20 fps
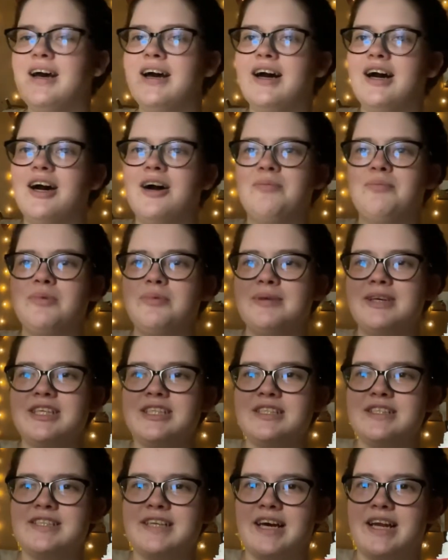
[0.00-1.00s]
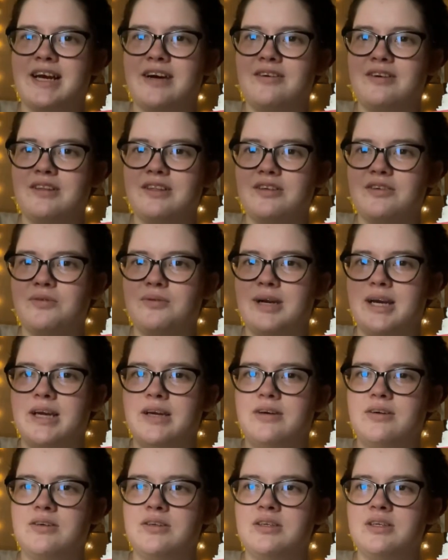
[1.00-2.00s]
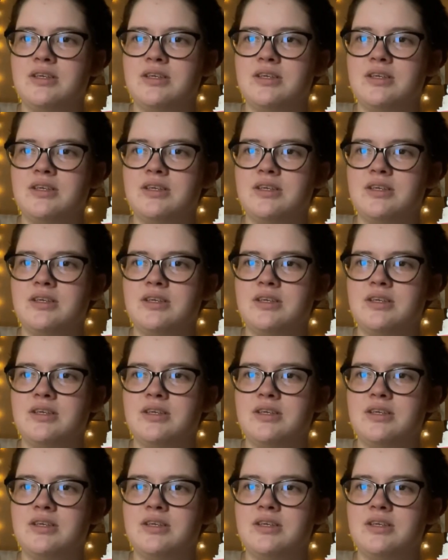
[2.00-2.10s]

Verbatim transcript: Um, because it sat out a little while